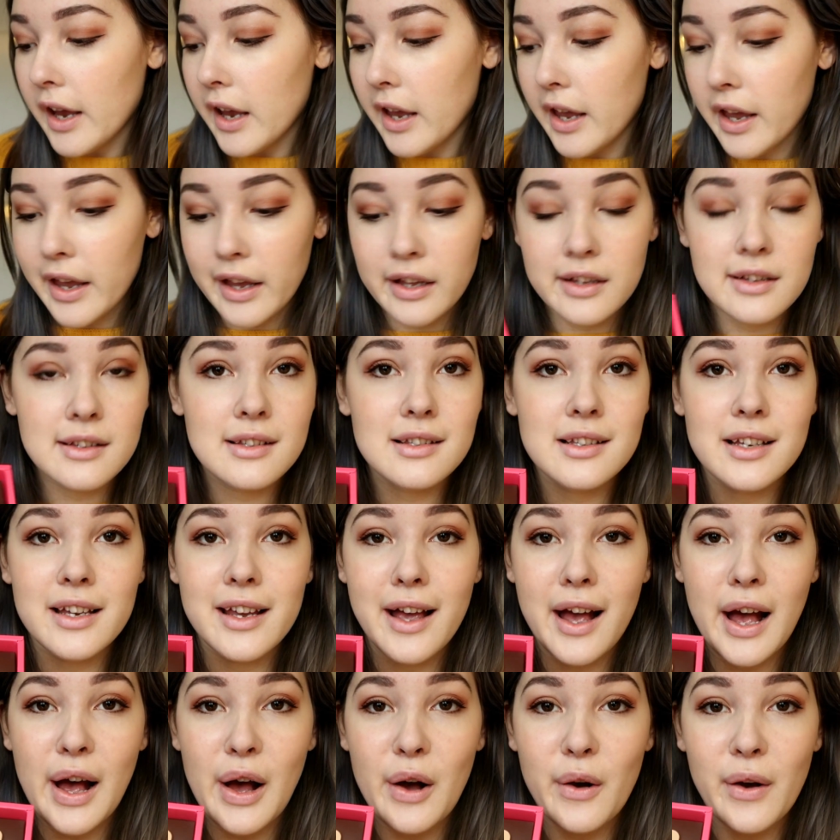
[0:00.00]
and see
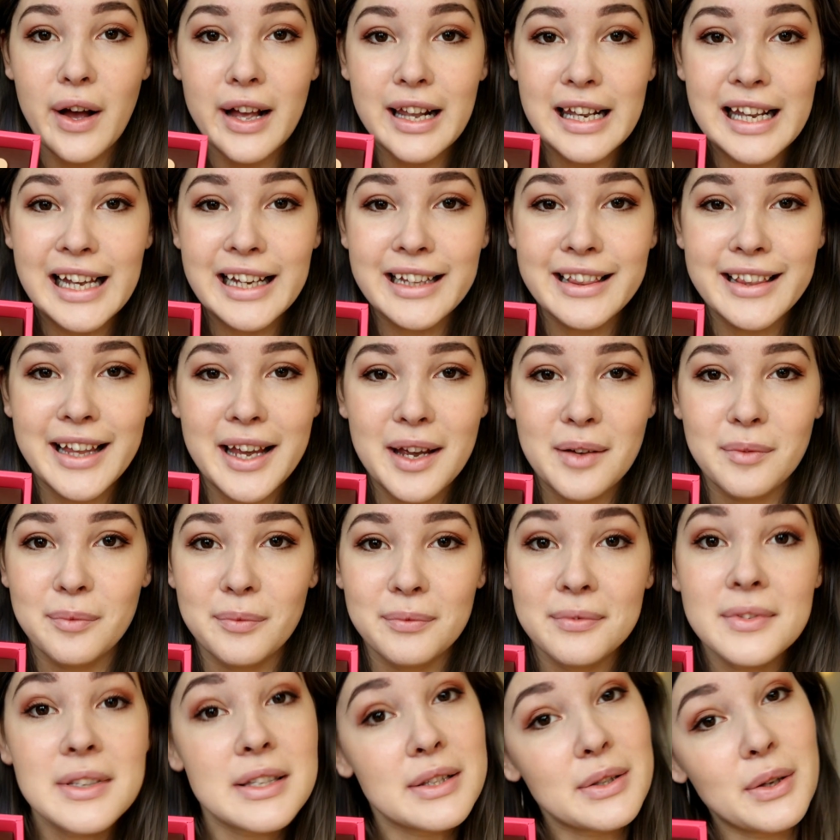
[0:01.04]
how I like them.
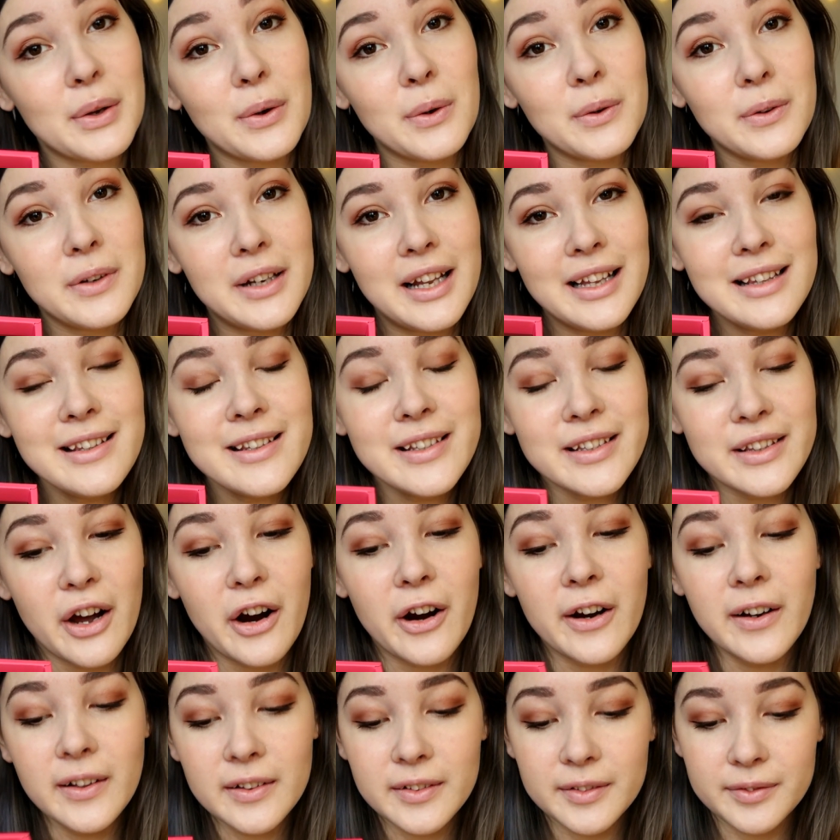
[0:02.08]
So let's
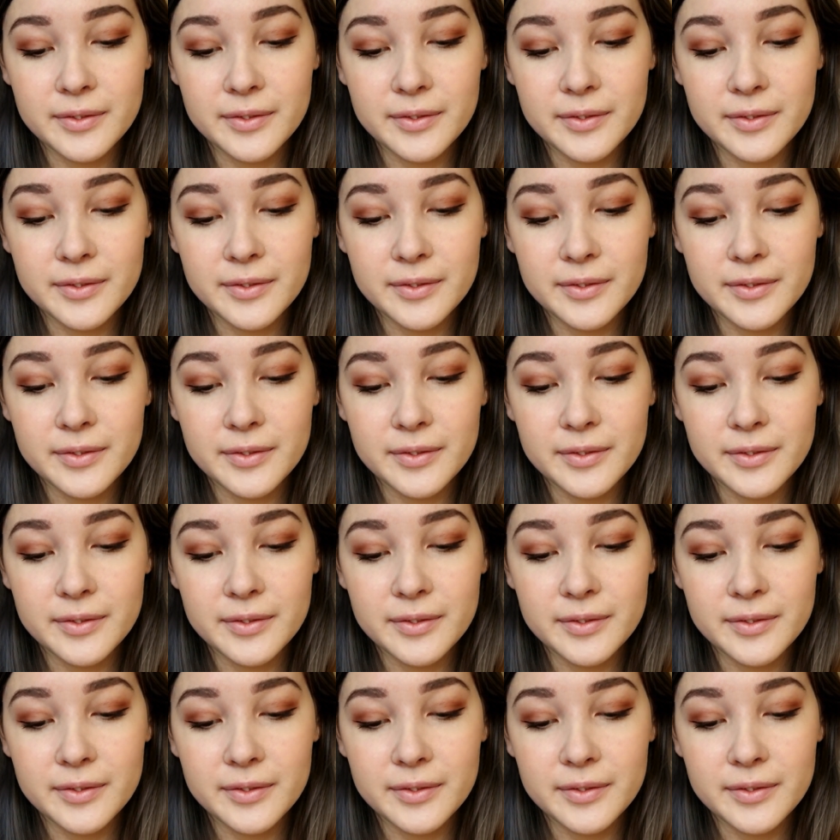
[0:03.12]
start.